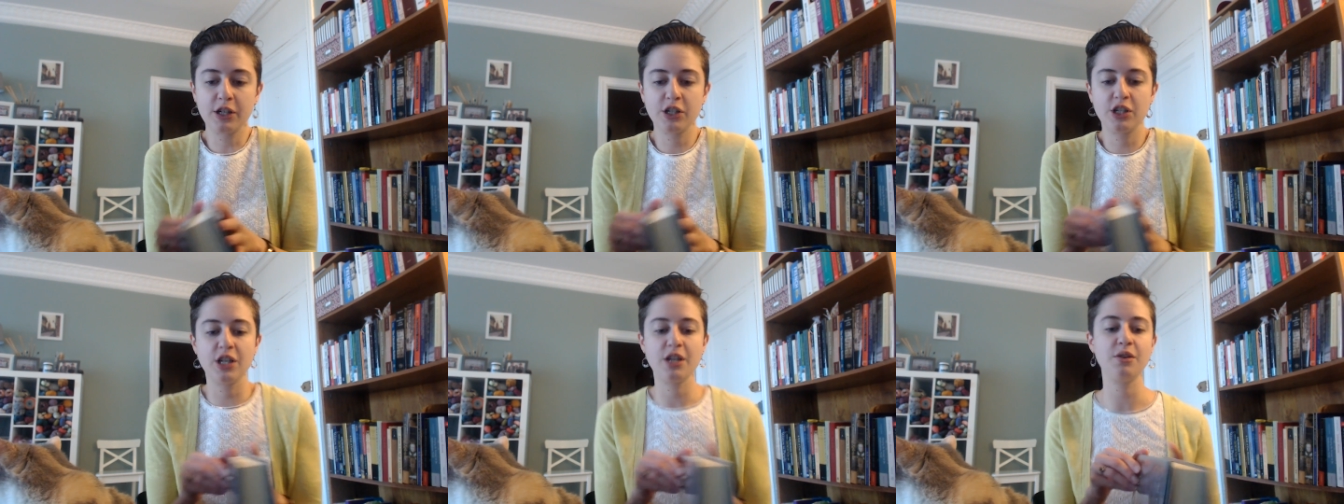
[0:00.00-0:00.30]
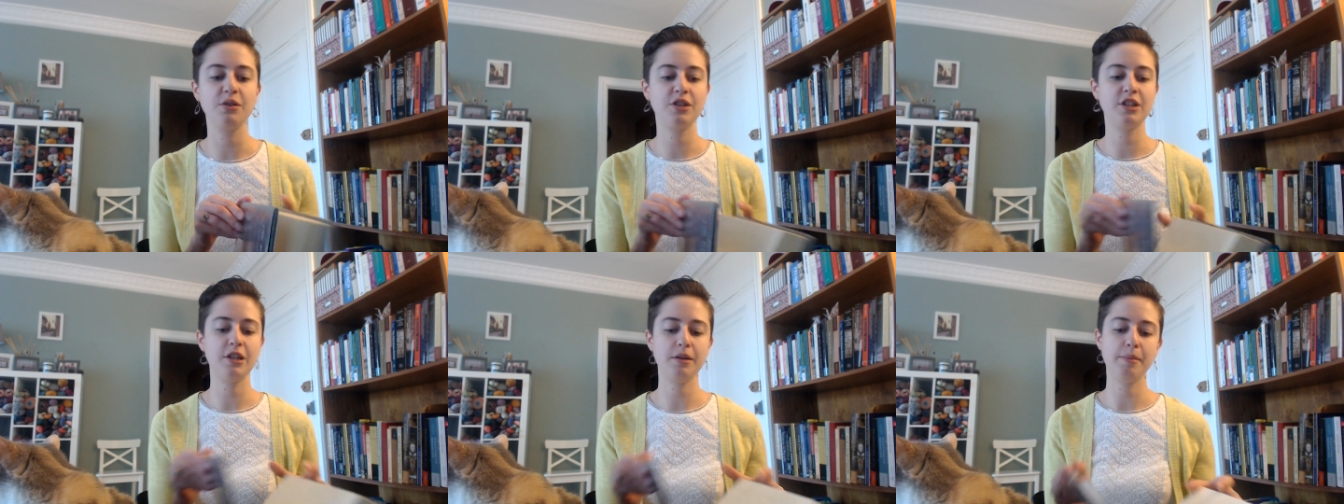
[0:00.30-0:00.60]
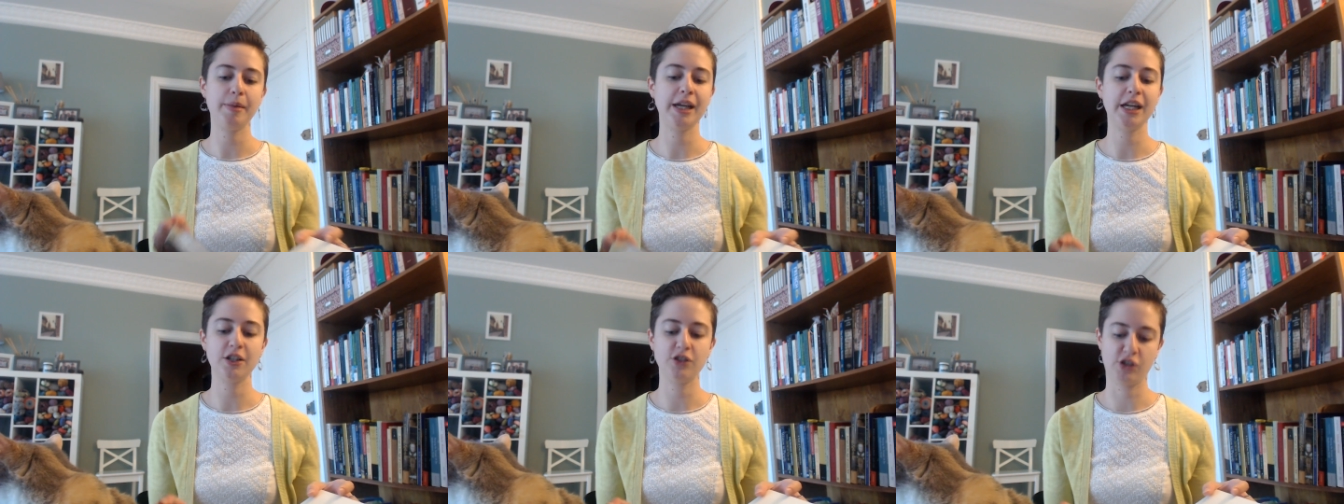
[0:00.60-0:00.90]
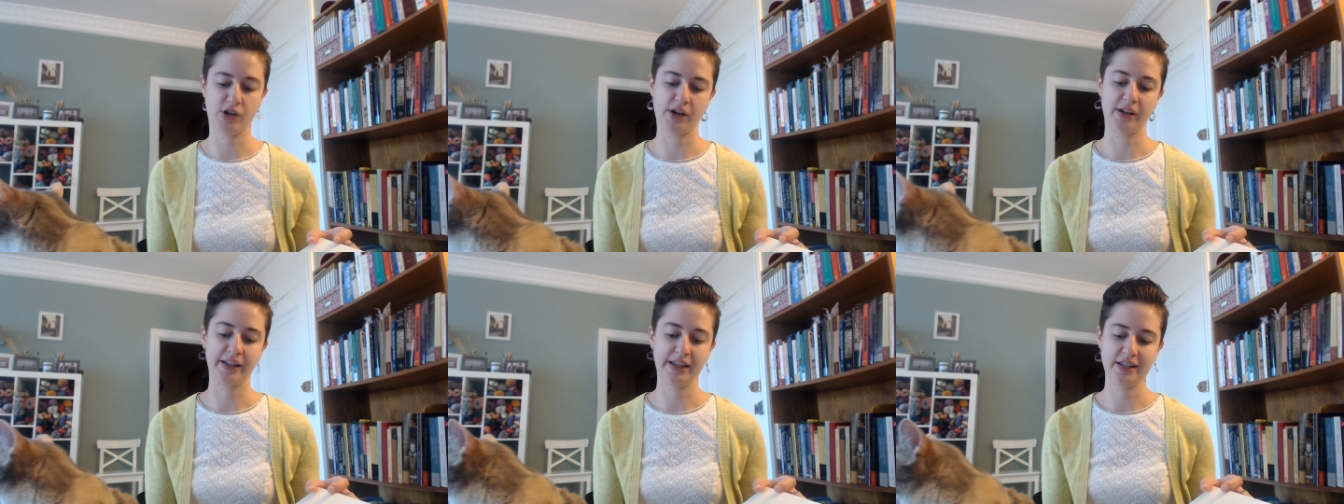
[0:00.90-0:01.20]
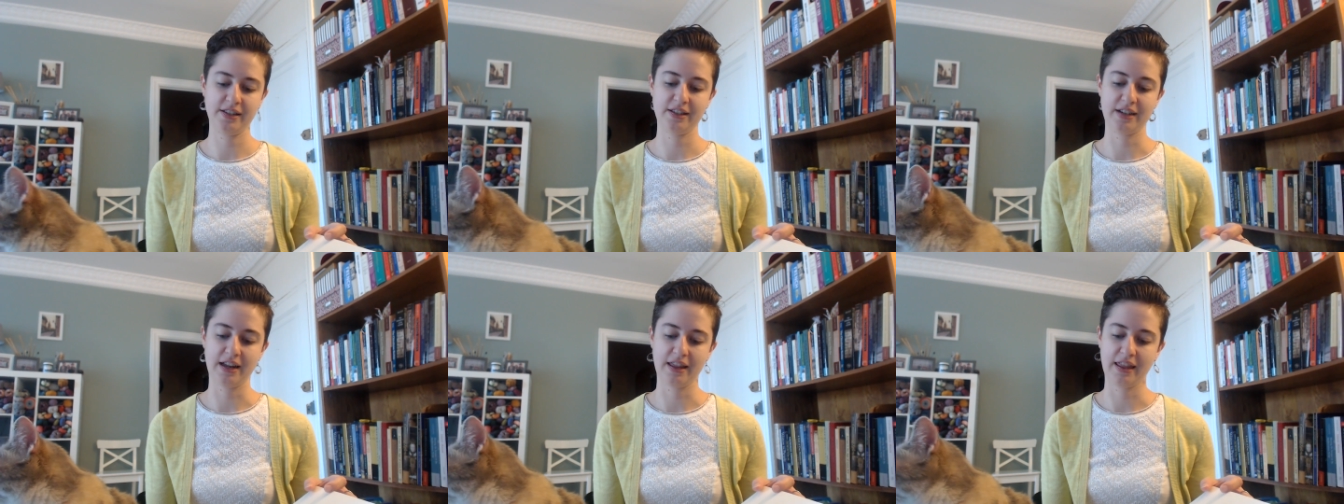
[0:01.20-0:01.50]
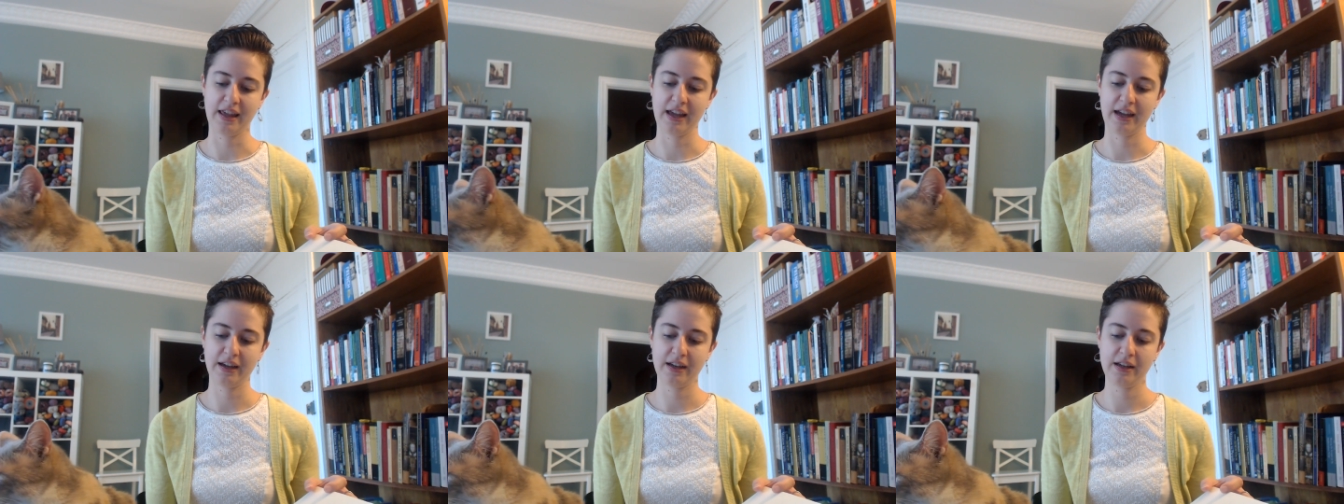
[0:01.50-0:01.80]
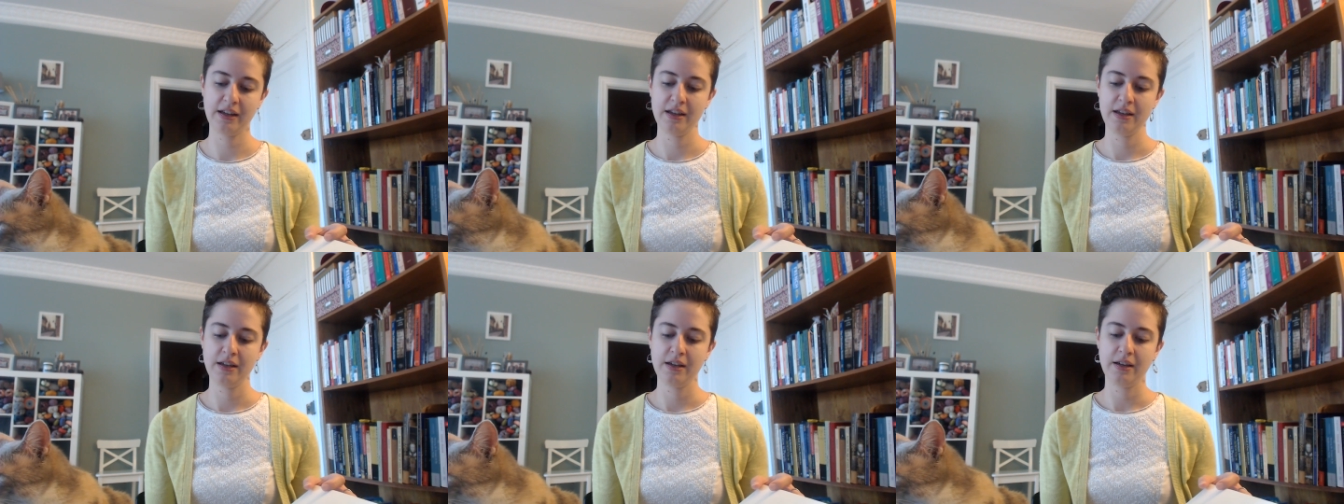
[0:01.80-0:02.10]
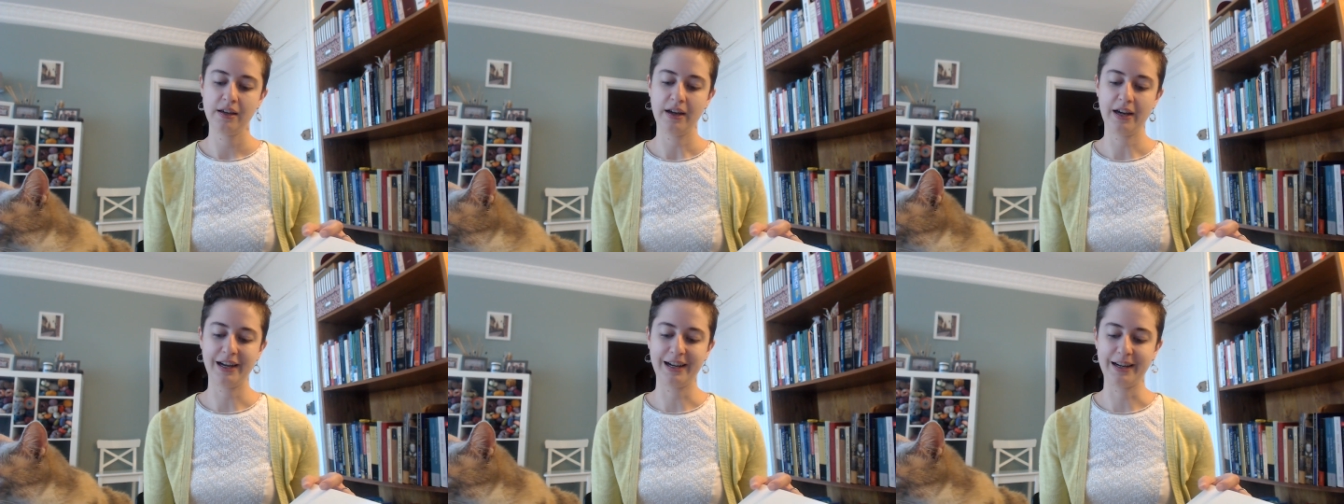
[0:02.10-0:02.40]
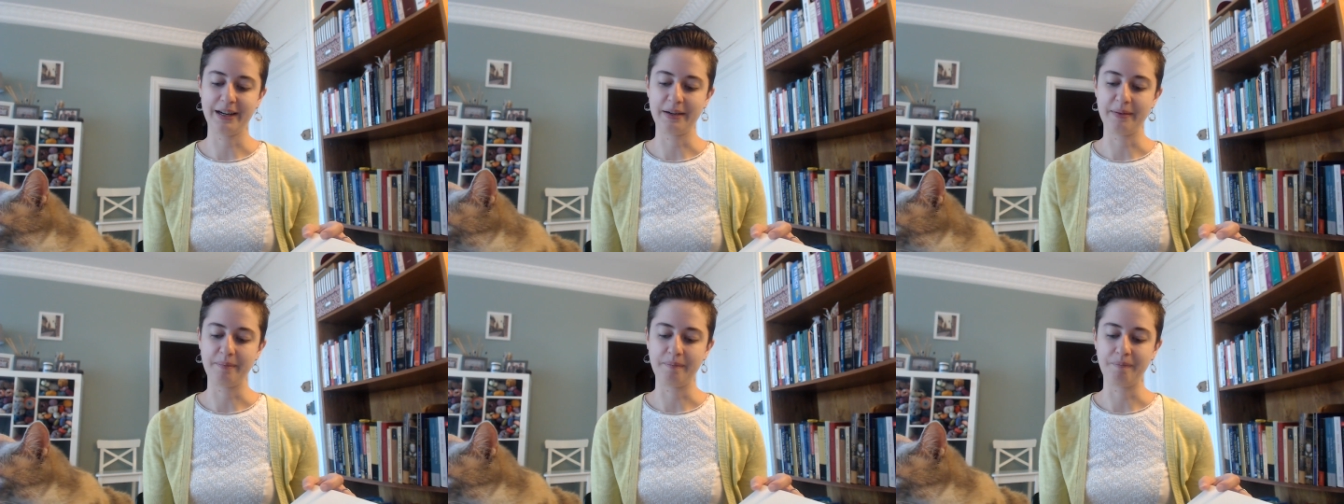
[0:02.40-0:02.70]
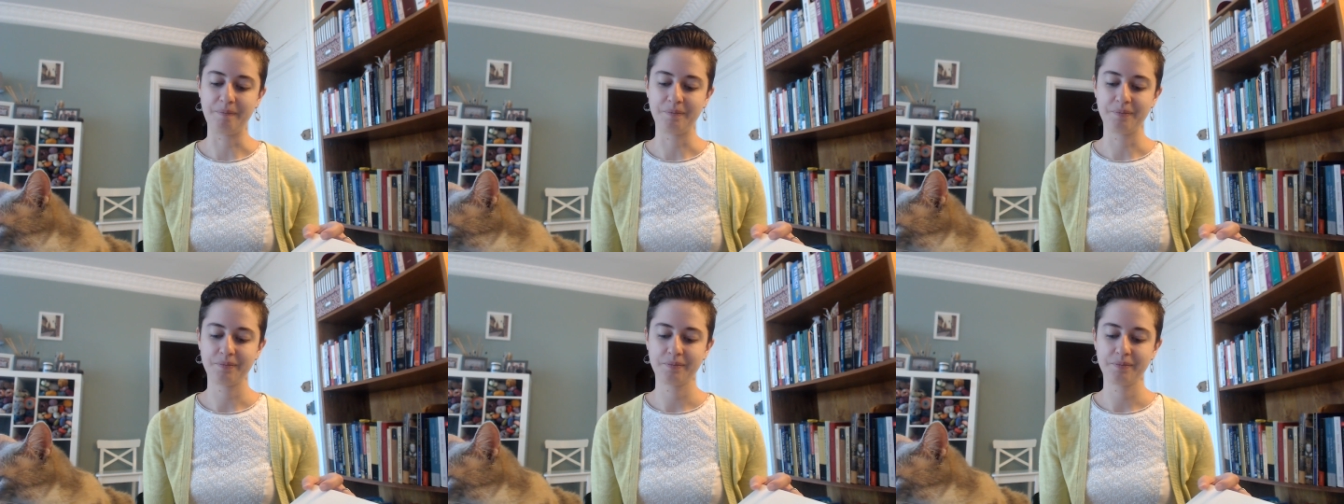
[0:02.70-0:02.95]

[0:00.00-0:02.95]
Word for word: She used to be a journalist, I think. Um,